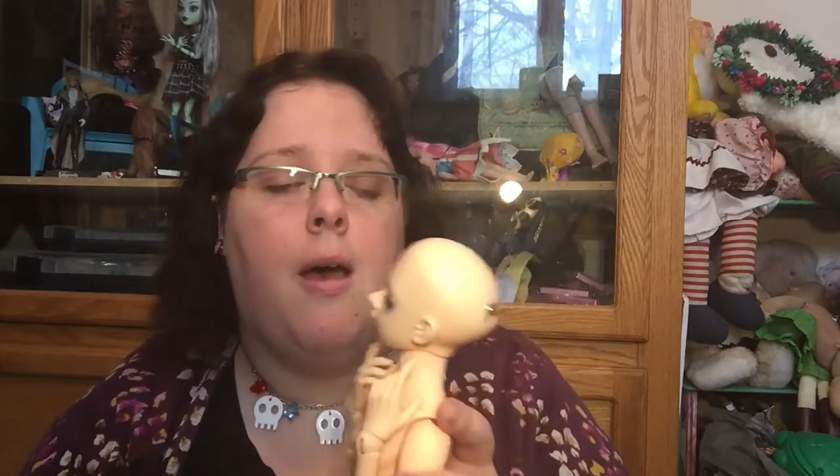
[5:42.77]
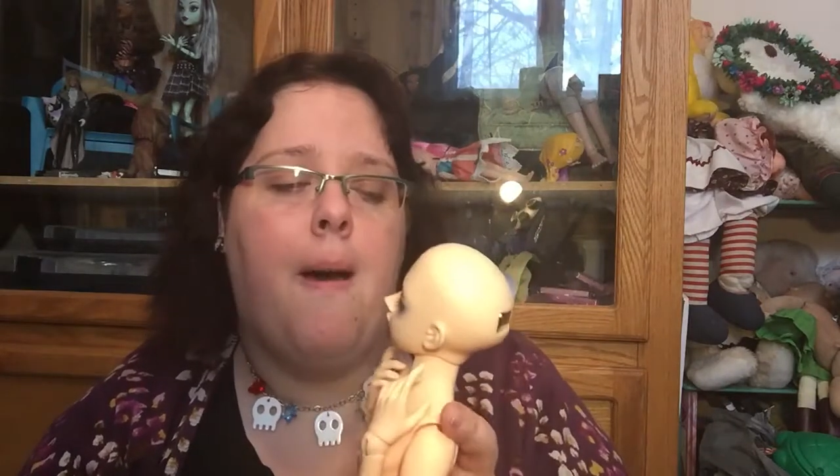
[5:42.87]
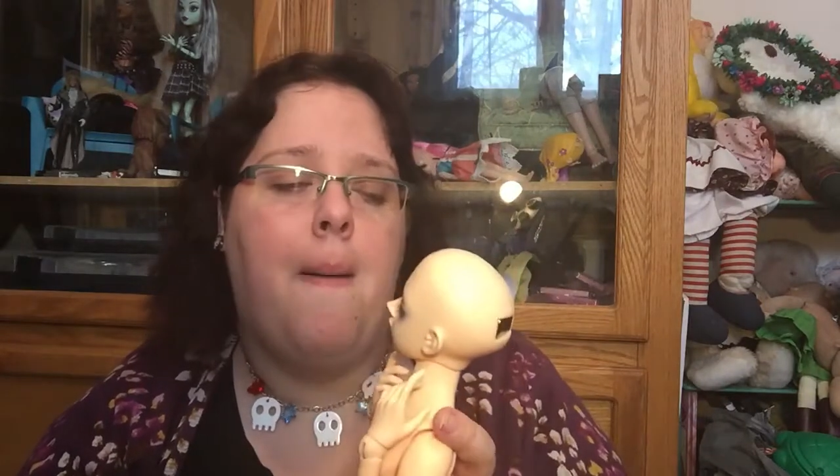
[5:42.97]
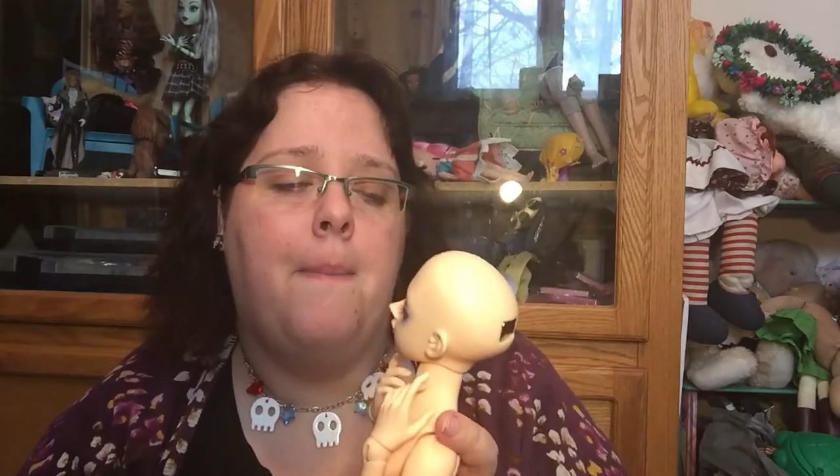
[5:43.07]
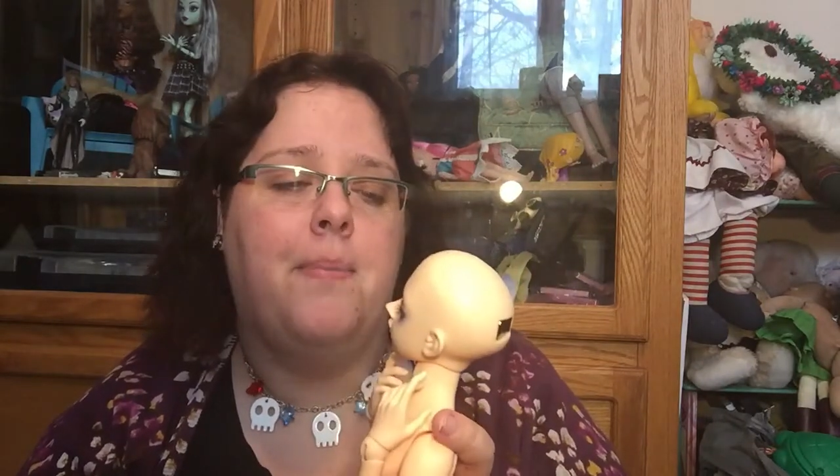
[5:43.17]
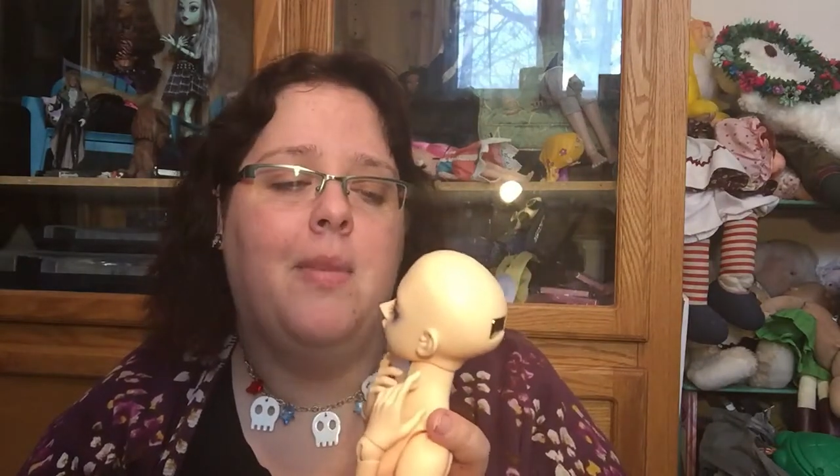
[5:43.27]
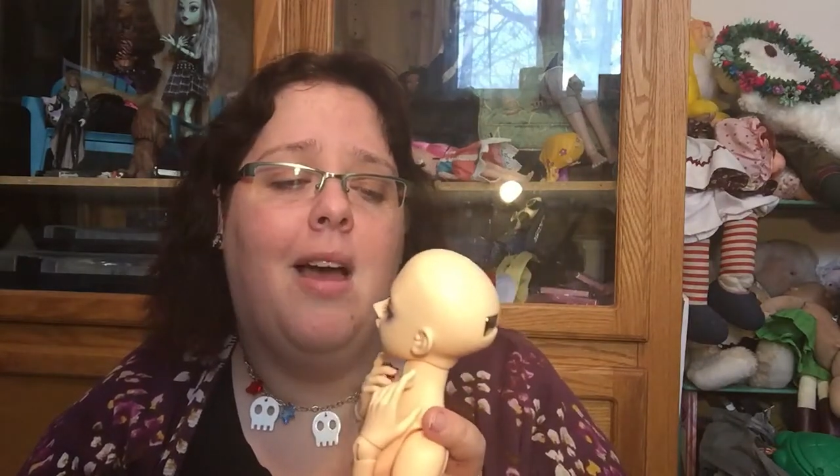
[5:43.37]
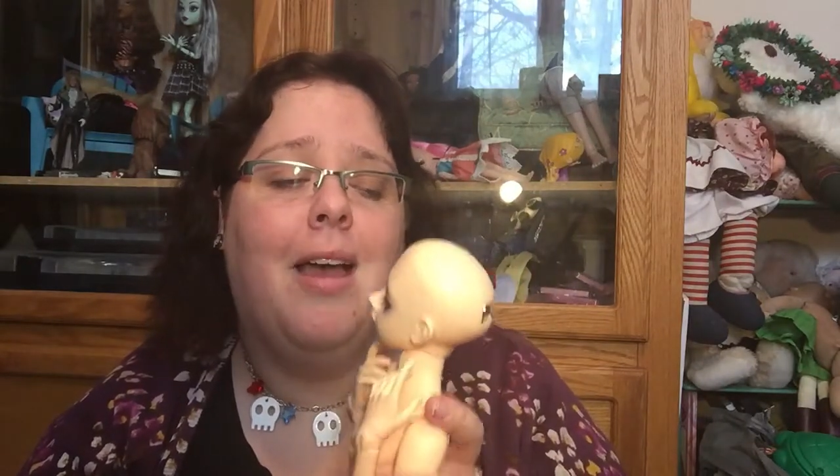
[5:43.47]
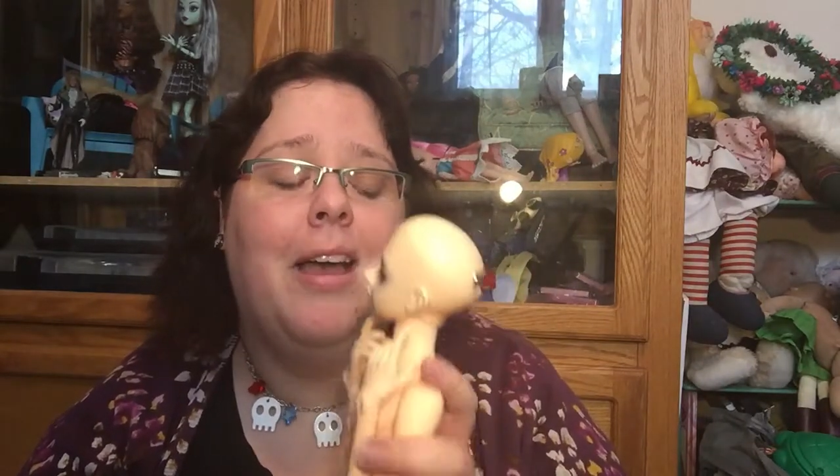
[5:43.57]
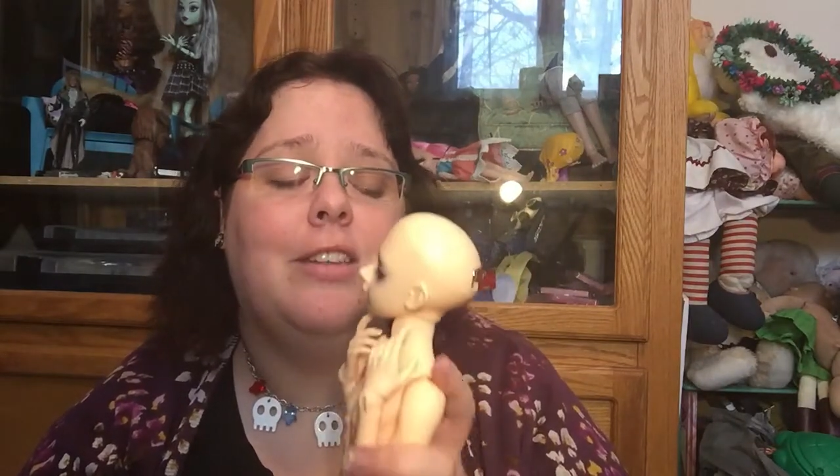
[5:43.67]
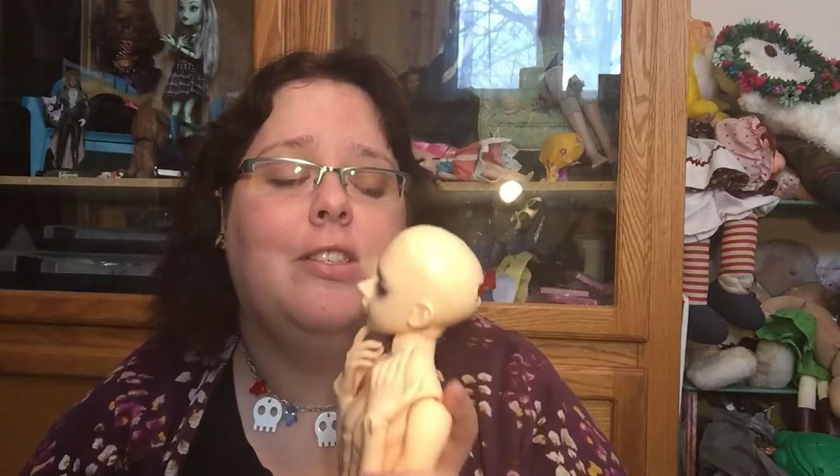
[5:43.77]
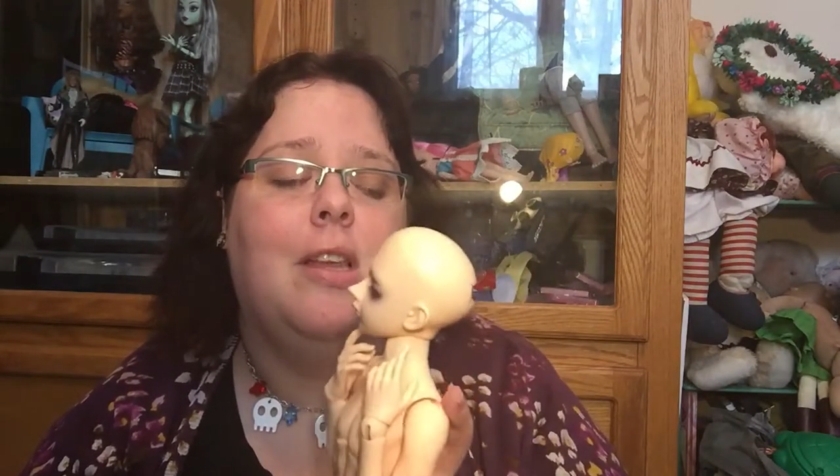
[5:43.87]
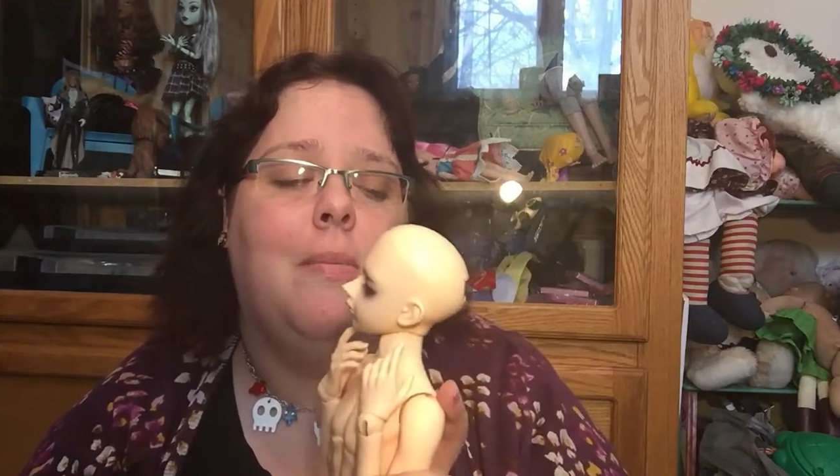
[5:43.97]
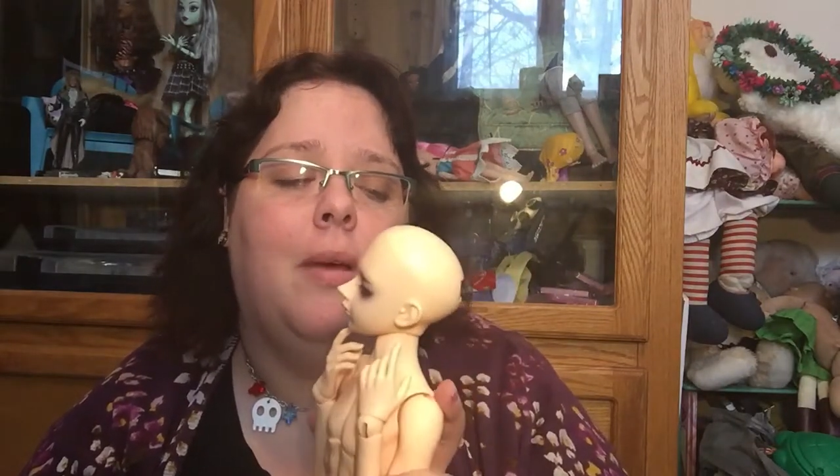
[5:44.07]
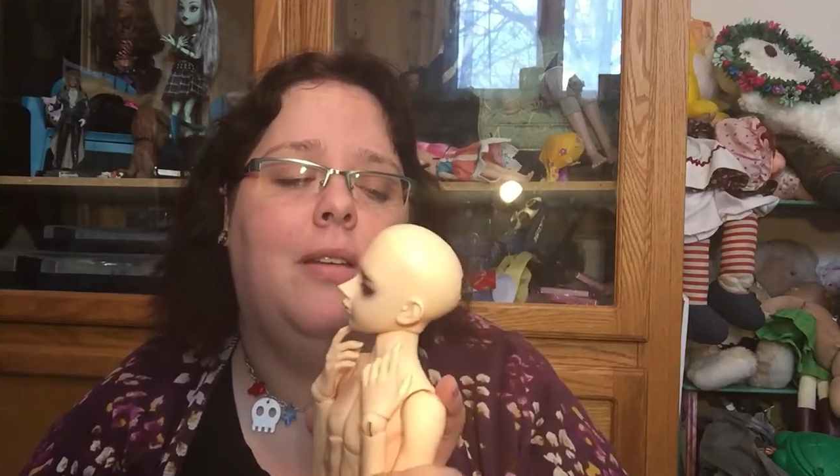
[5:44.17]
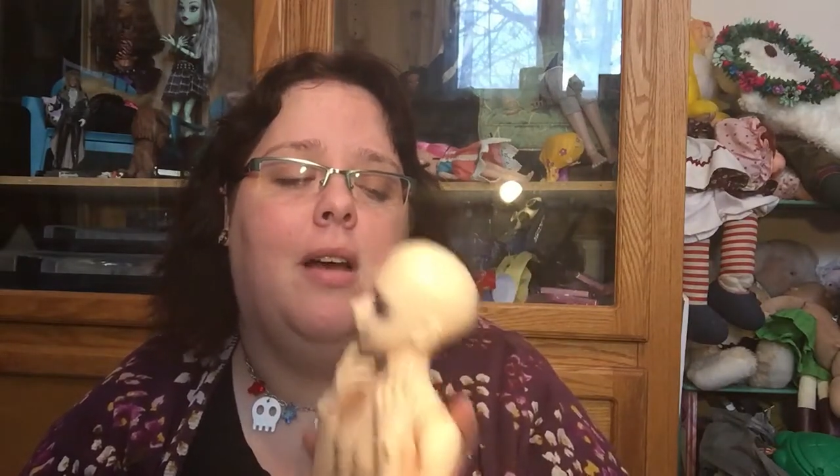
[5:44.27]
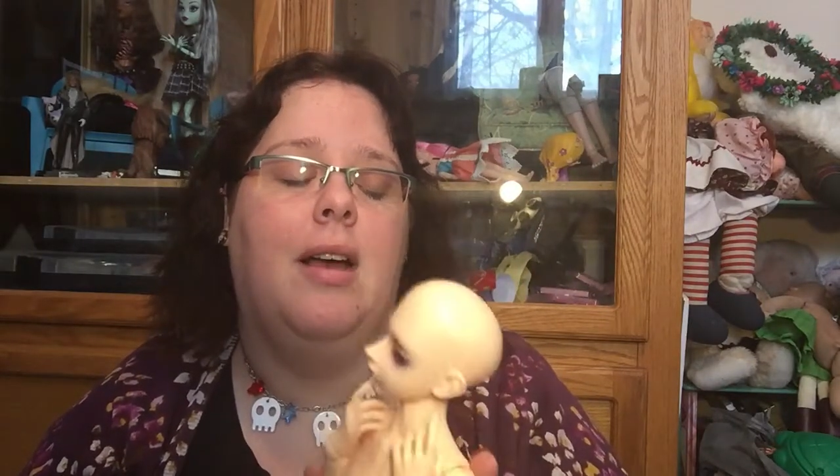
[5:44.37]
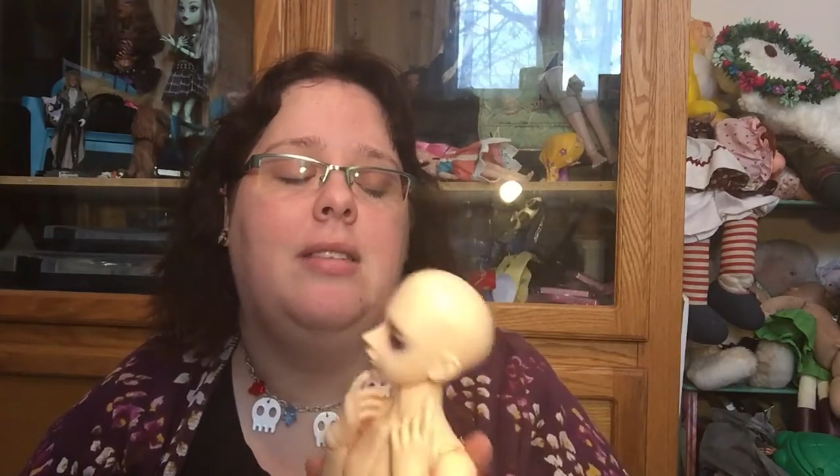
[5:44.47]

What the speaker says: I